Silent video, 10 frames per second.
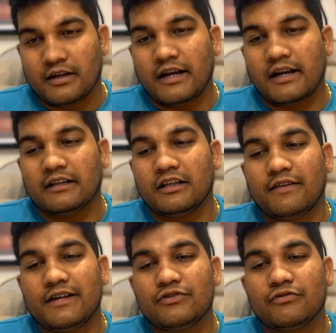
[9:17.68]
Right?
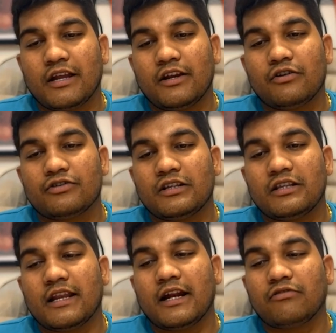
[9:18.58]
Otherwise, you cannot say
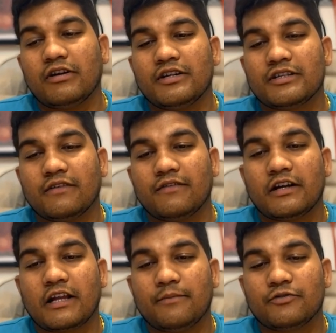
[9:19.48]
there are
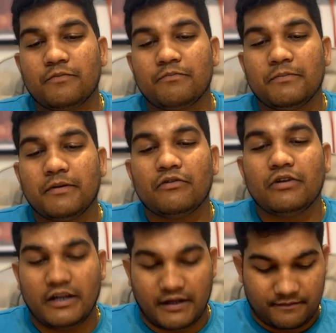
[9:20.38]
27 types of people
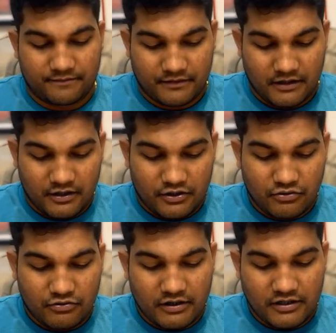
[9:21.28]
only.
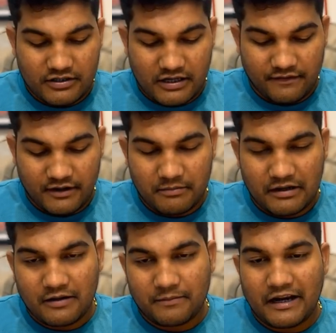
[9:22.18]
So 27
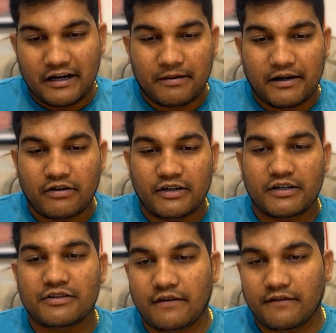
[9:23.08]
multiplied by
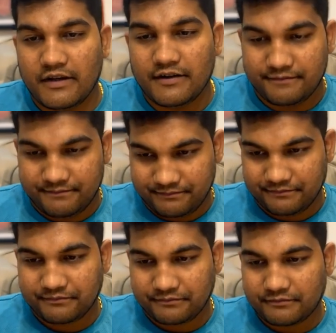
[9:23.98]
27,
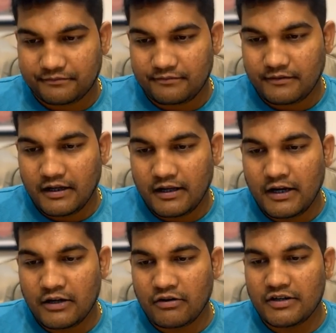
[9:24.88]

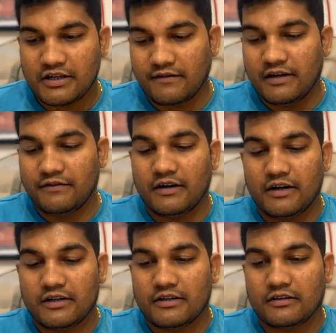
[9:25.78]
right? 27
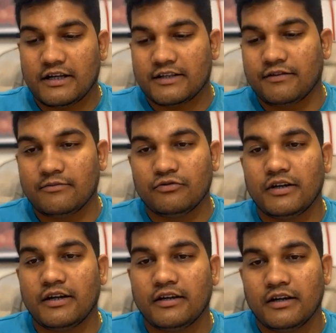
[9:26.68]
different nakshatras for
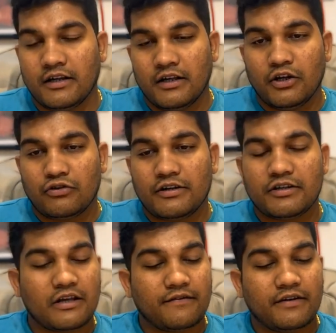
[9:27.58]
moon and
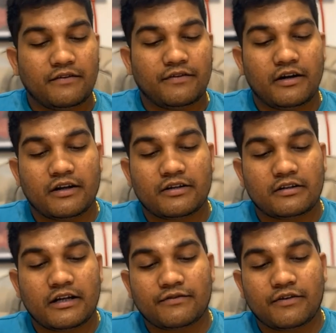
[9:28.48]
27 different
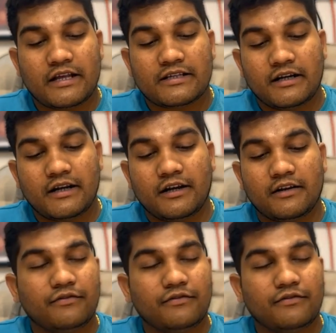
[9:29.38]
nakshatras for ascendant.